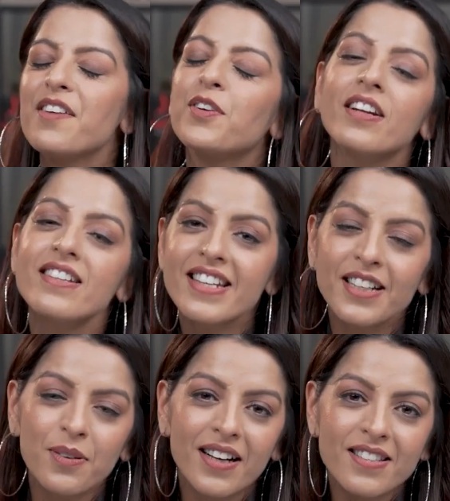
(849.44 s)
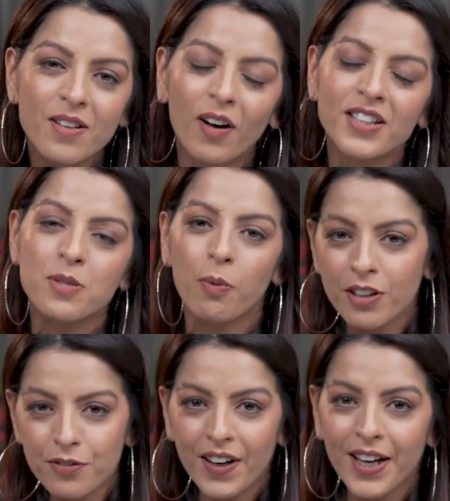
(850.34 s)
If you're listening to us on
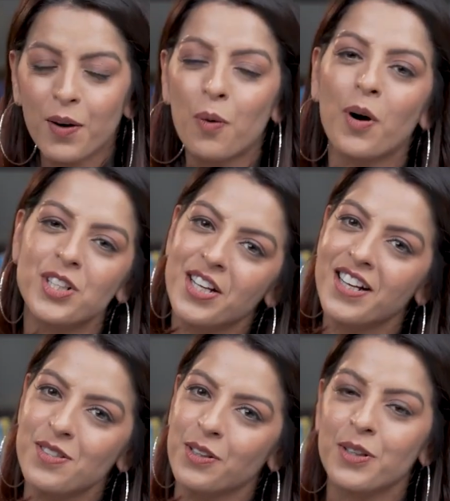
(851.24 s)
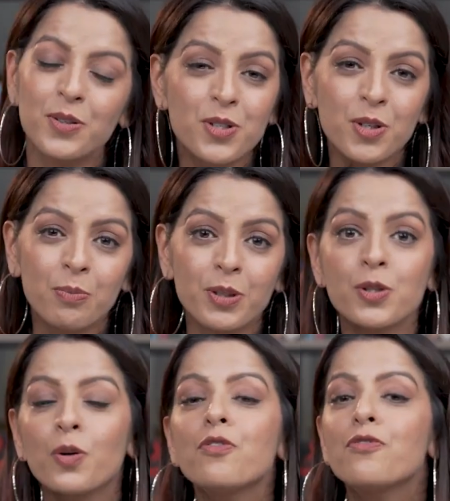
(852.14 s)
Spotify or watching us on YouTube, but
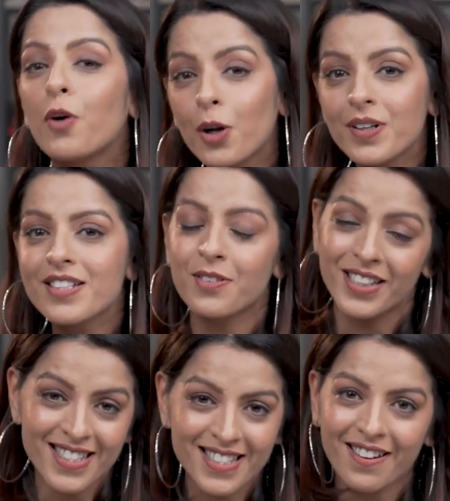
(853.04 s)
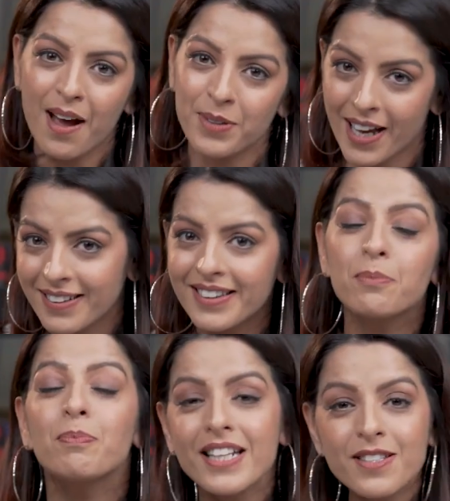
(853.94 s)
you don't follow us on Instagram yet,
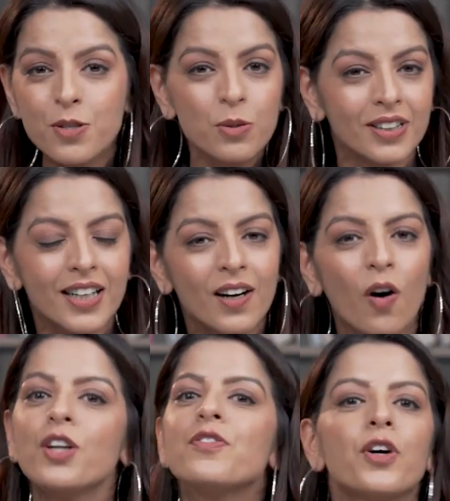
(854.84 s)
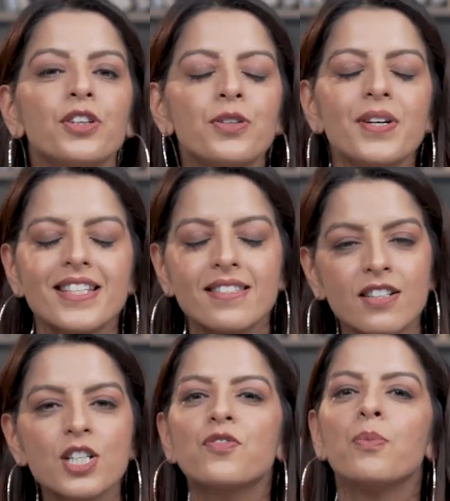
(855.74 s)
then please do. All you've got to do is
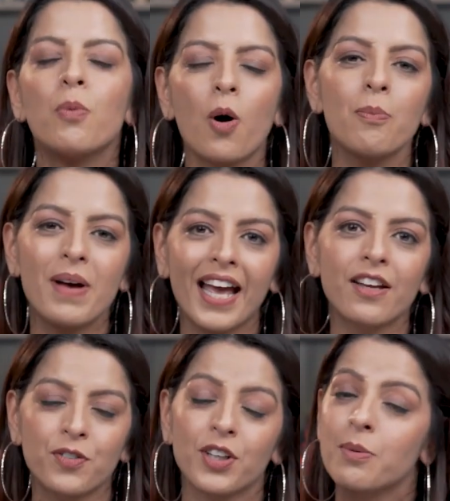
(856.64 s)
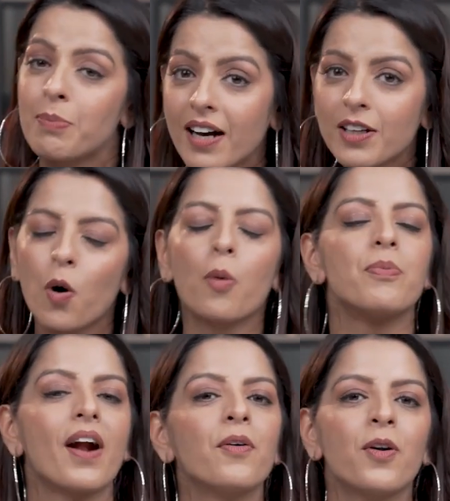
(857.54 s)
search for More Bang for Her Buck or
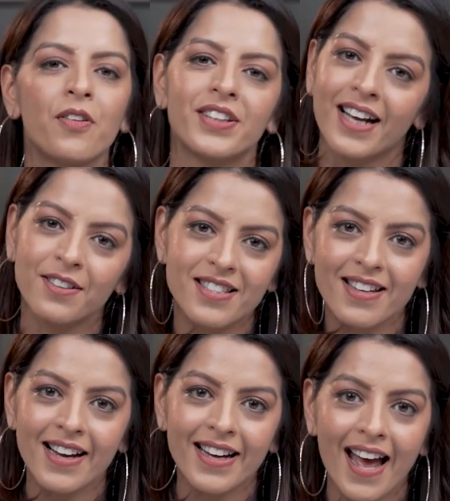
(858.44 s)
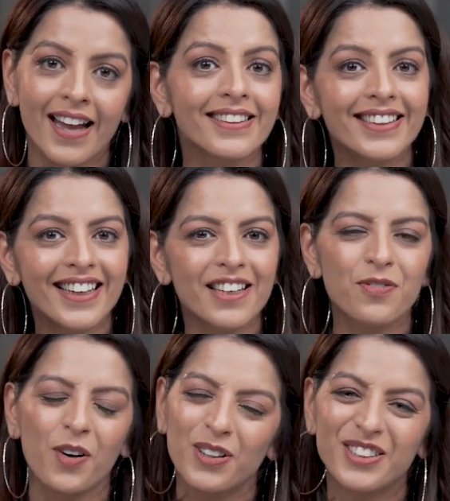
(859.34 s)
Brown on the Outside and hit
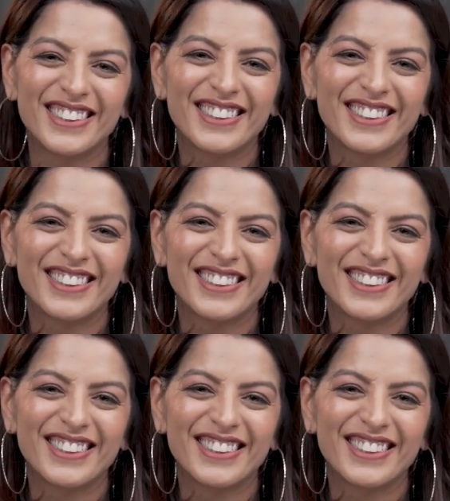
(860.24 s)
follow.